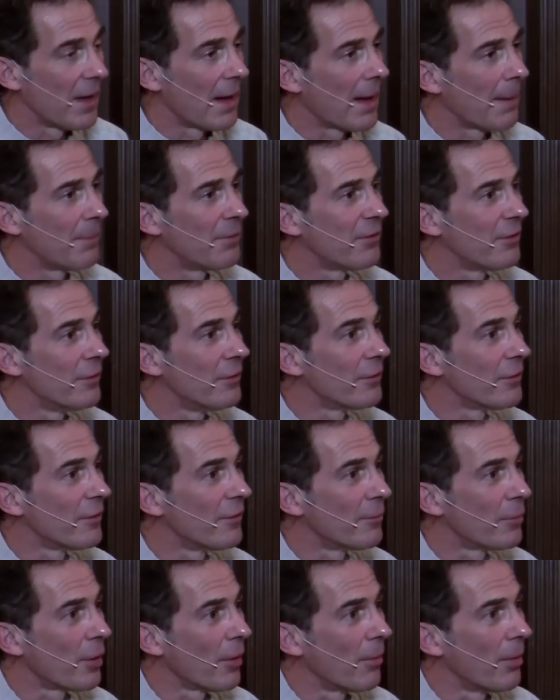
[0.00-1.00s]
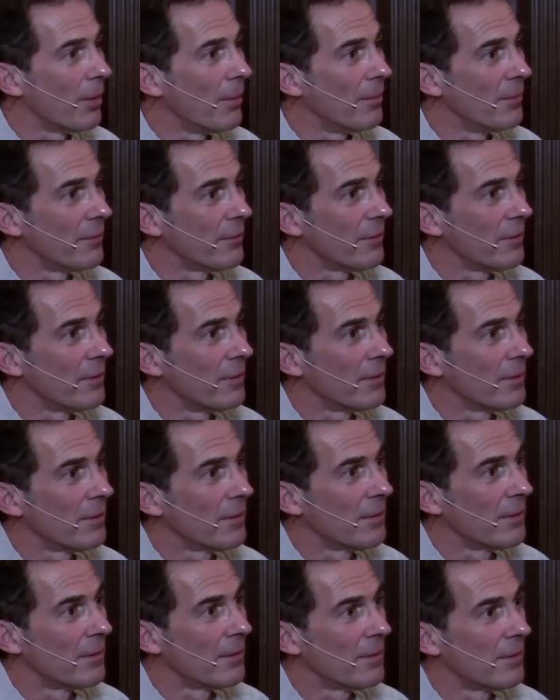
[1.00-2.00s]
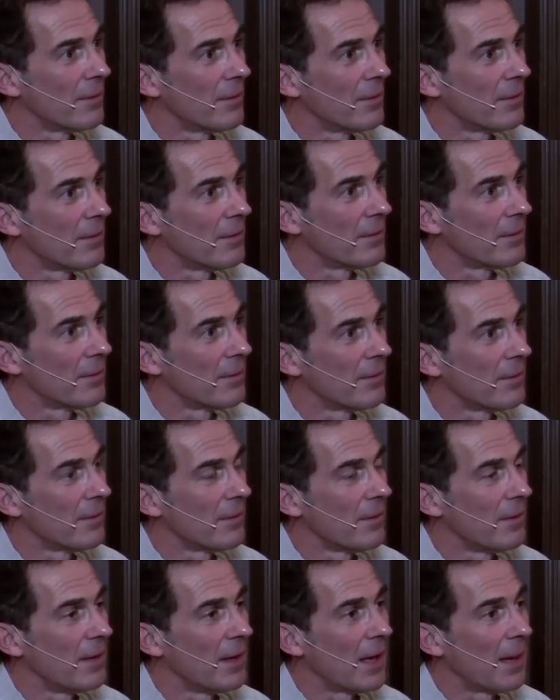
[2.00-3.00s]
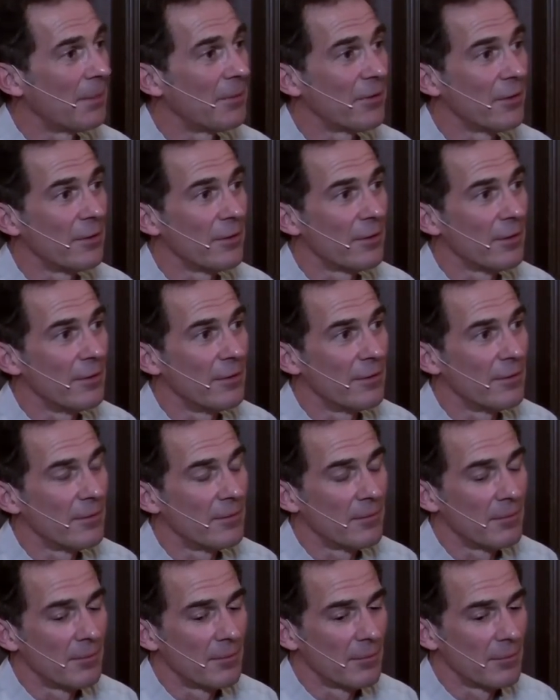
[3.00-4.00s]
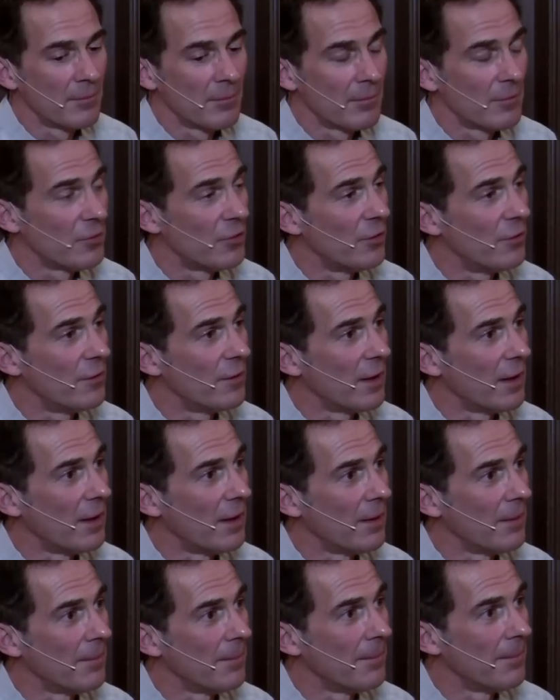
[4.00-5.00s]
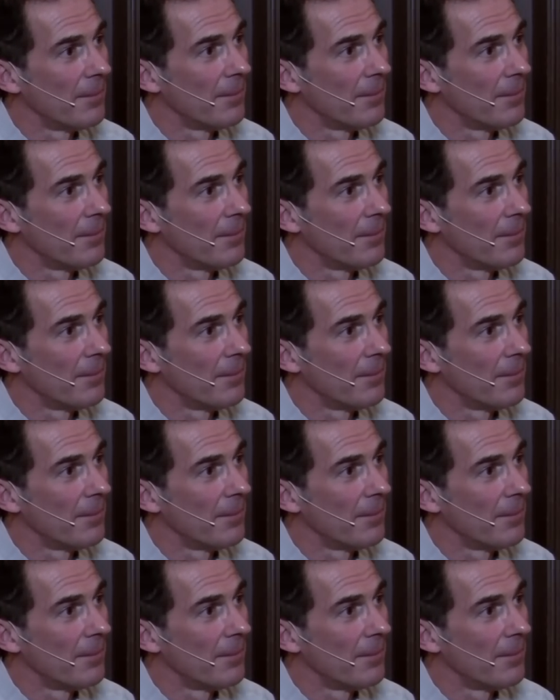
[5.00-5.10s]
absence of problems, the absence of desire,